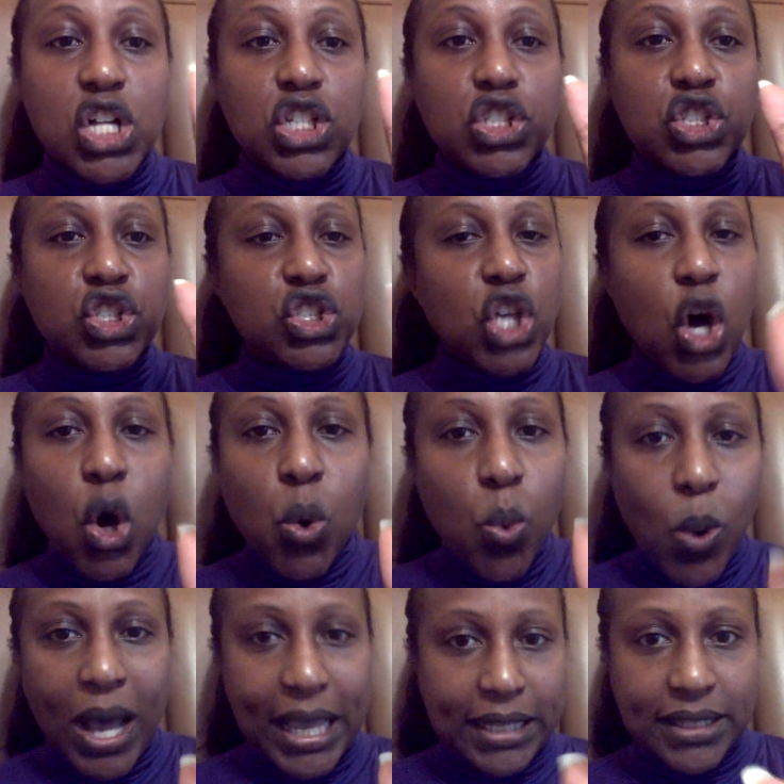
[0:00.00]
So
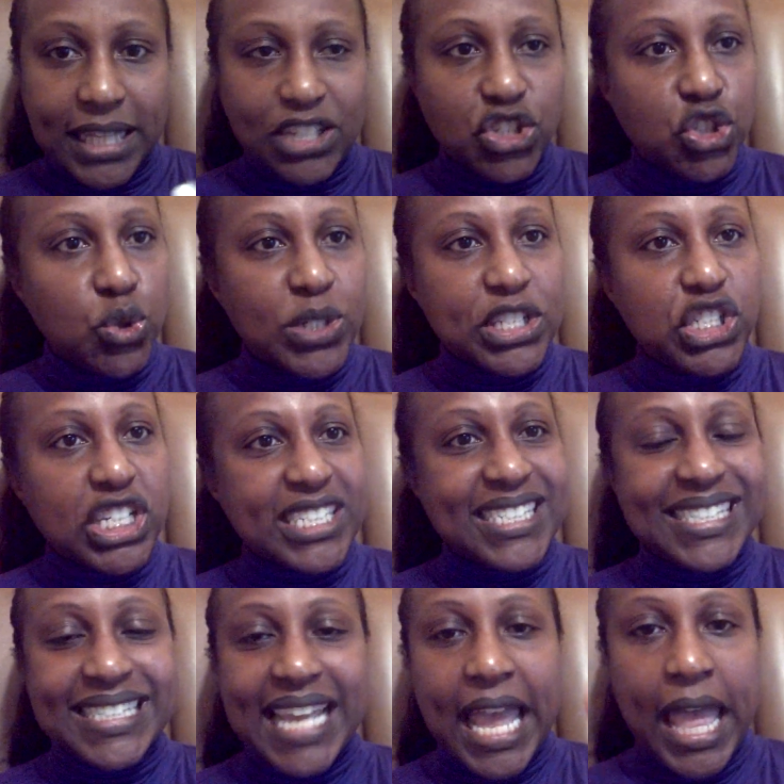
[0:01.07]
white that you could
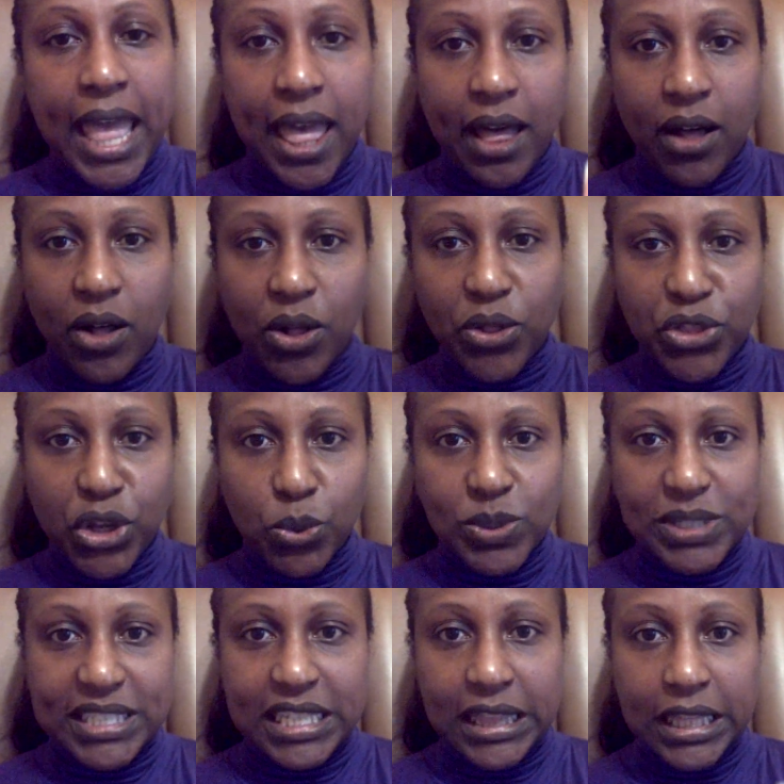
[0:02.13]
just tell there
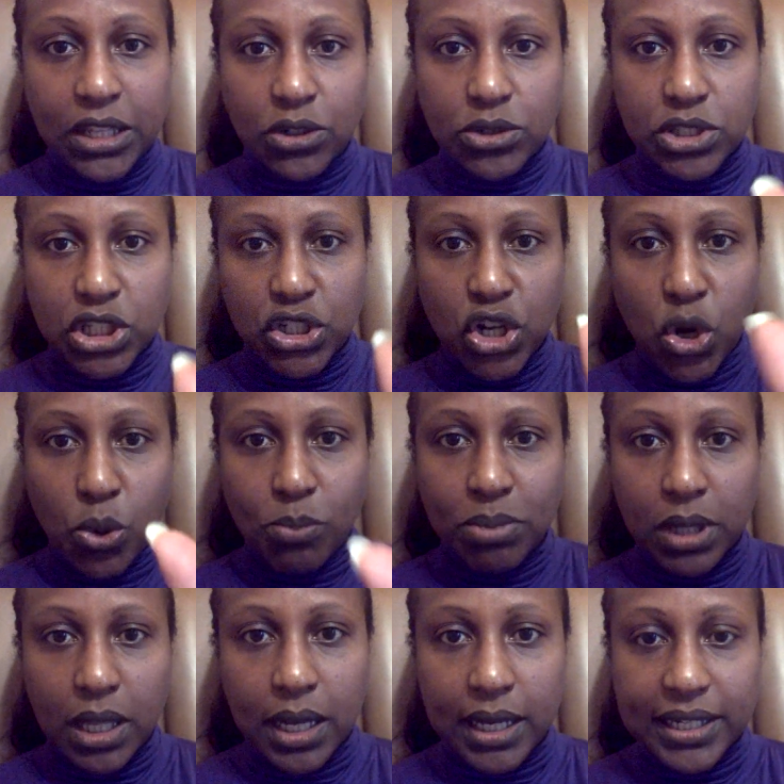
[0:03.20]
was little to no
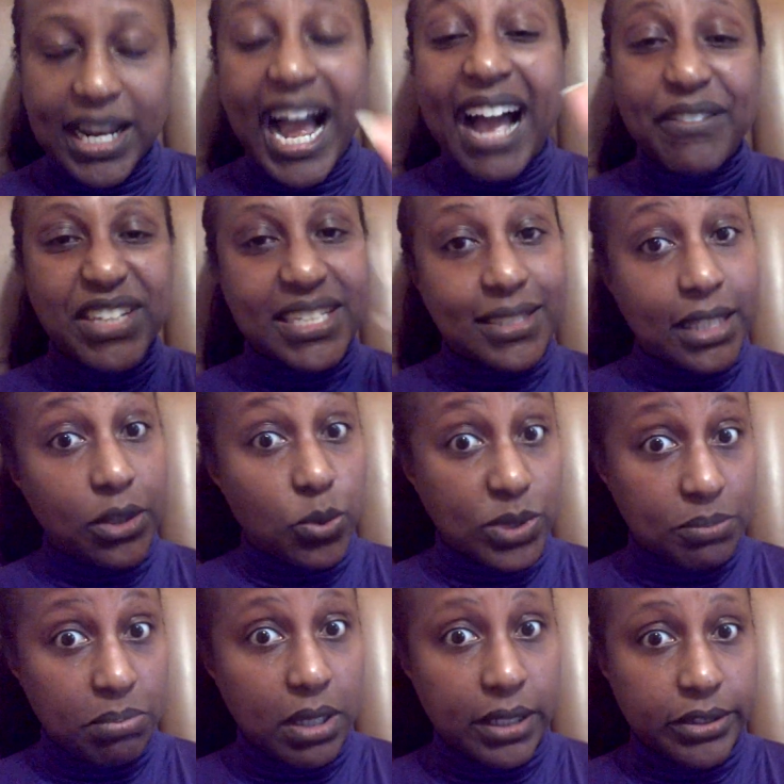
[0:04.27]
blood. Obviously, there
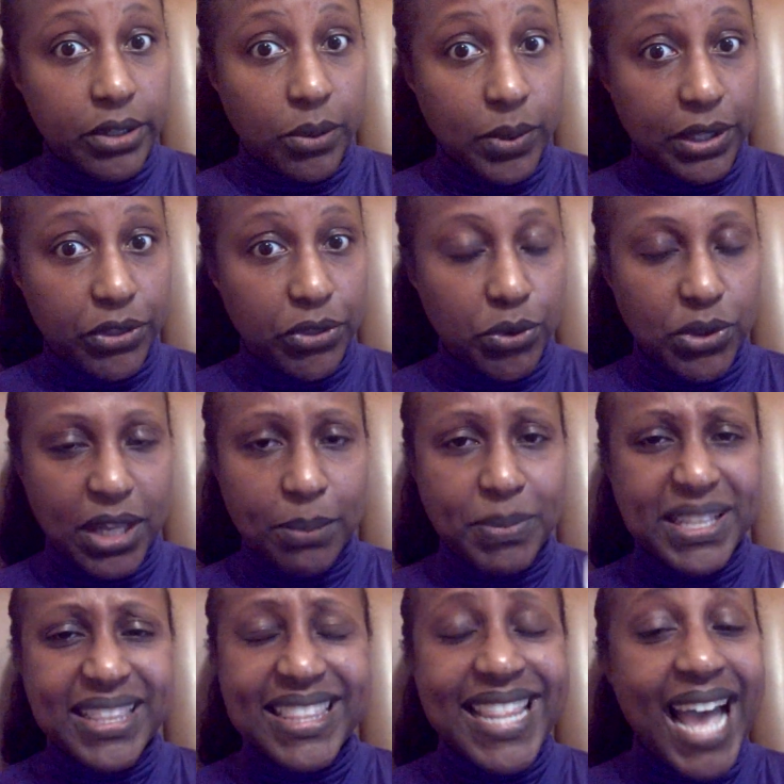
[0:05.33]
was blood going through there,
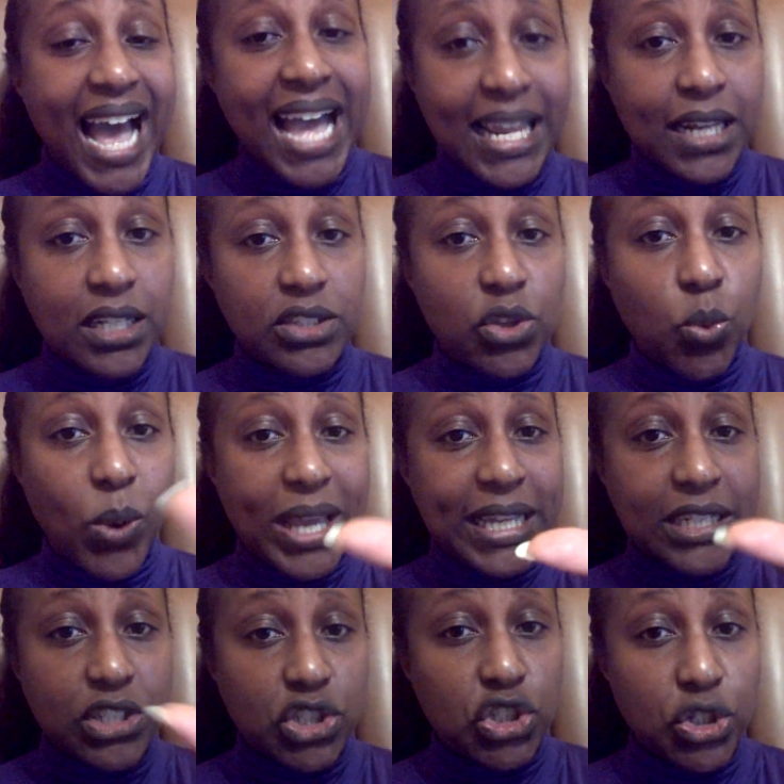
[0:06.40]
but not the way
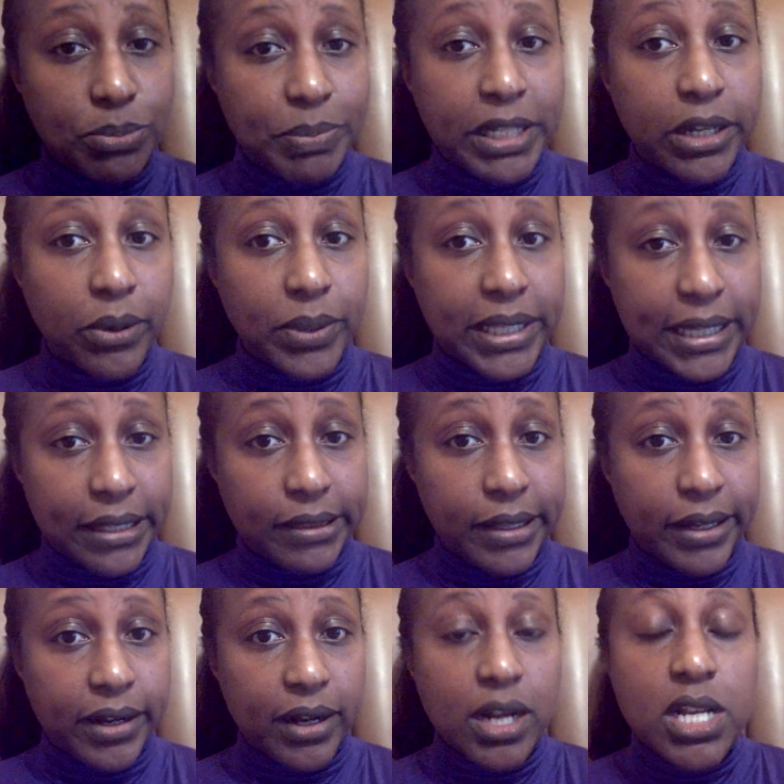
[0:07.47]
it should be going in
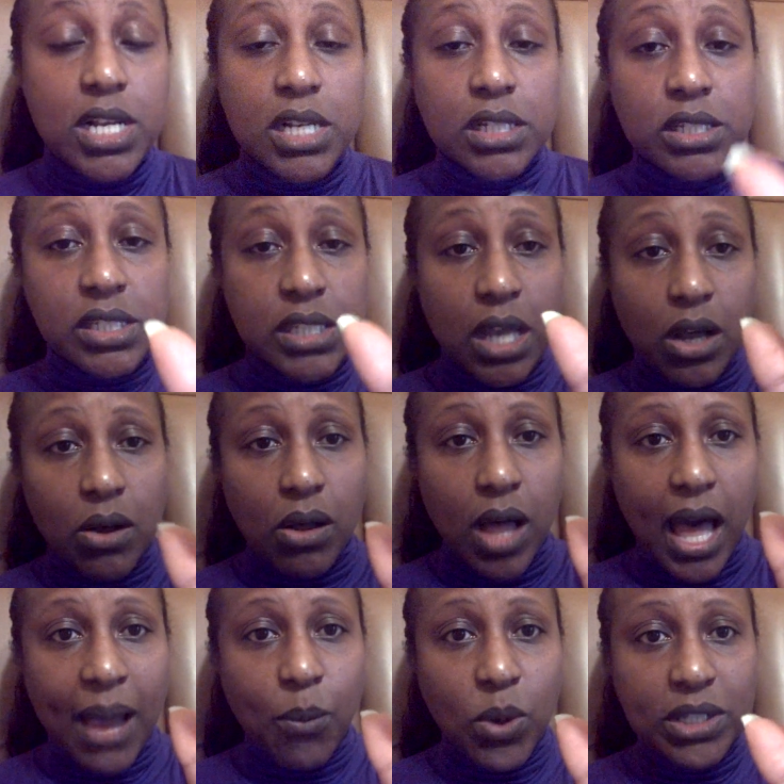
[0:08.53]
there. So
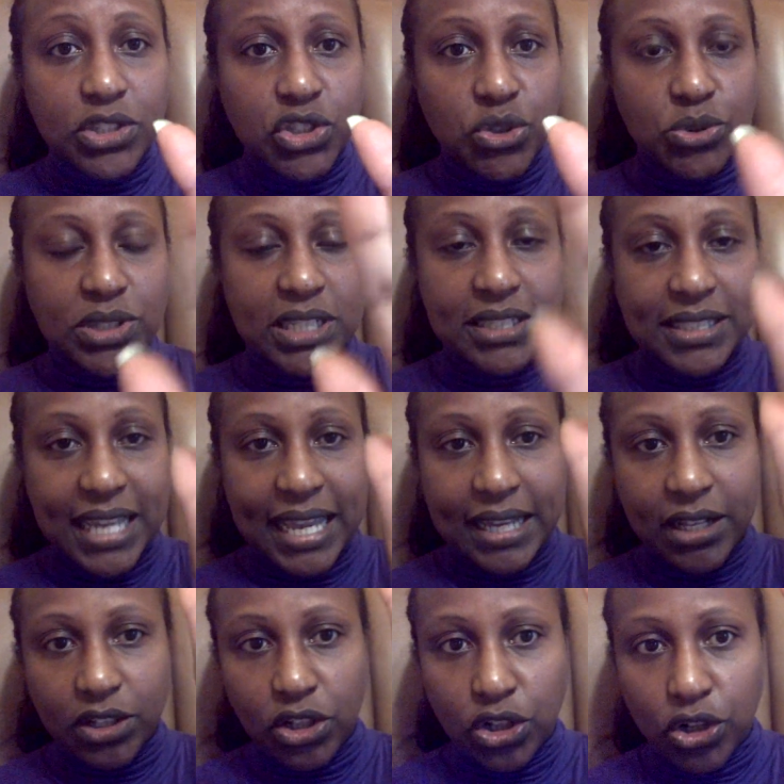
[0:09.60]
I want you to
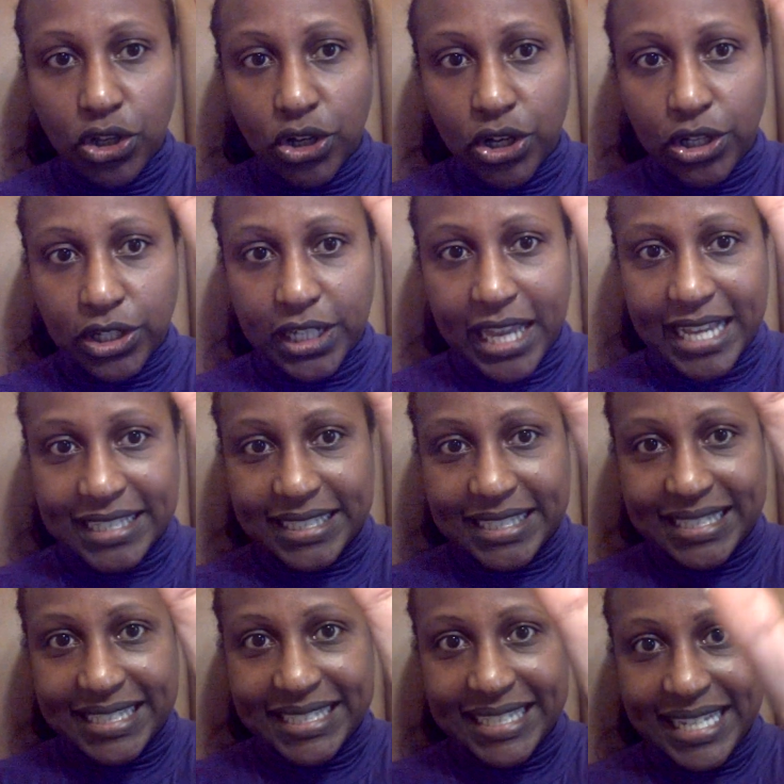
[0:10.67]
take a look and
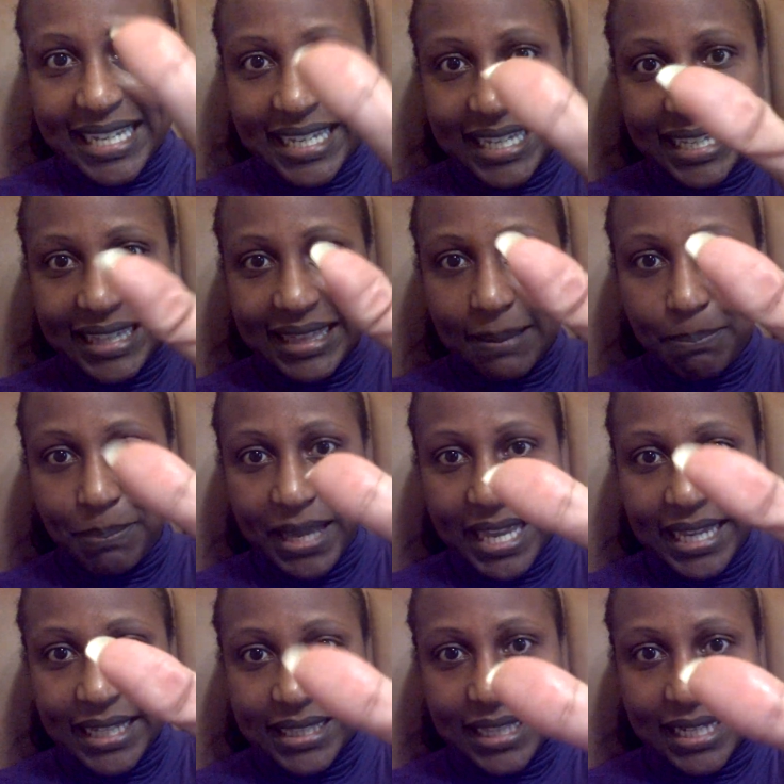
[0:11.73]
see the
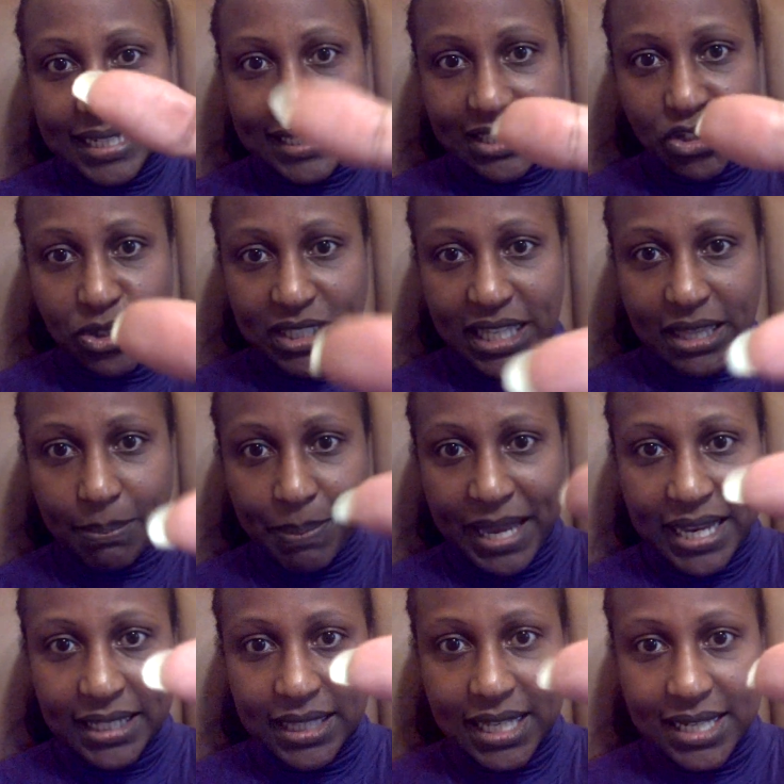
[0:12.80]
pinkness. You see the
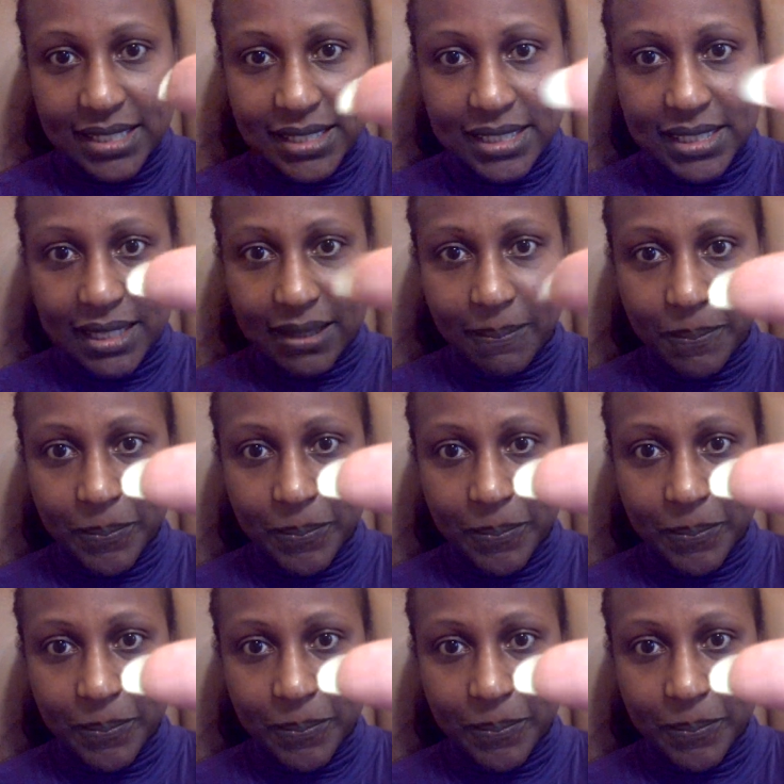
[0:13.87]
pinkness?